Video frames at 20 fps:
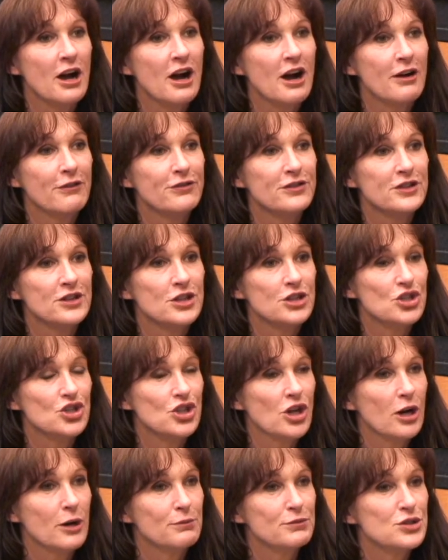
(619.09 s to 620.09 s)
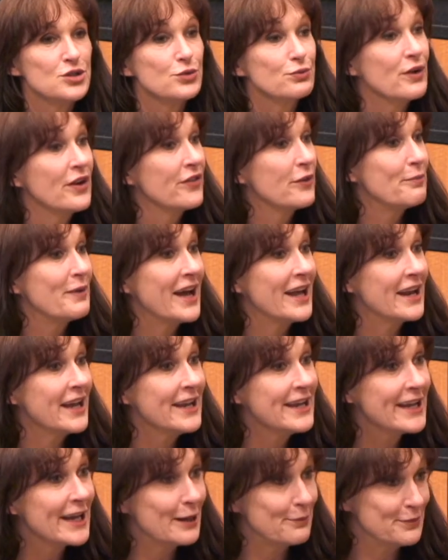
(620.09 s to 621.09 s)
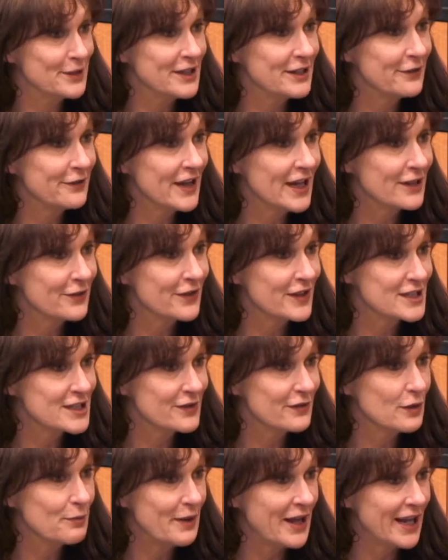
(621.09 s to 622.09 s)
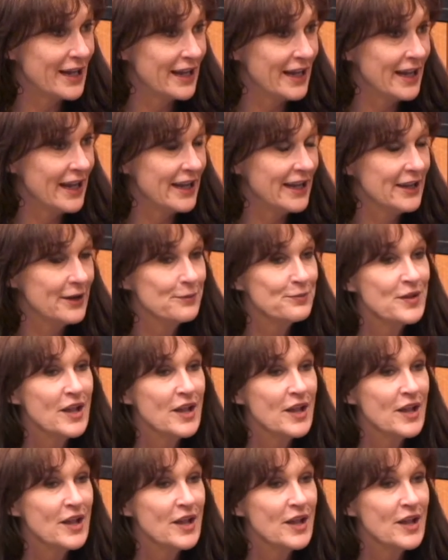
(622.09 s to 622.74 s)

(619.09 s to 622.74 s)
offered the job to run the ballet company, Nevada Festival Ballet.